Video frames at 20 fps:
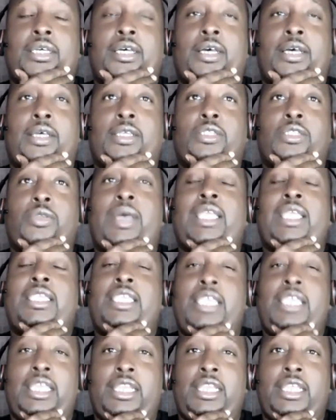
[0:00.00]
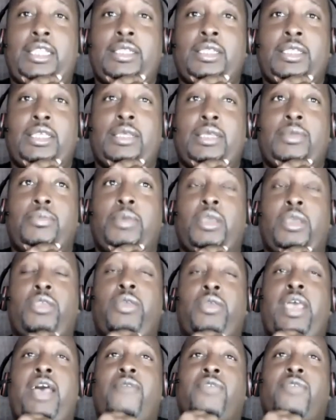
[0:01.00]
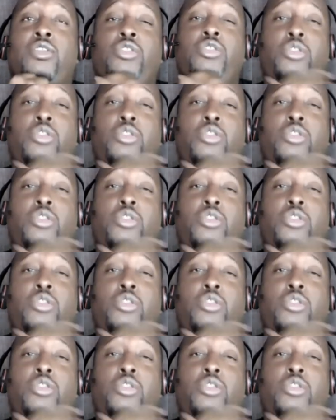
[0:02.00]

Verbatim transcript: Uh, so I get it. But you have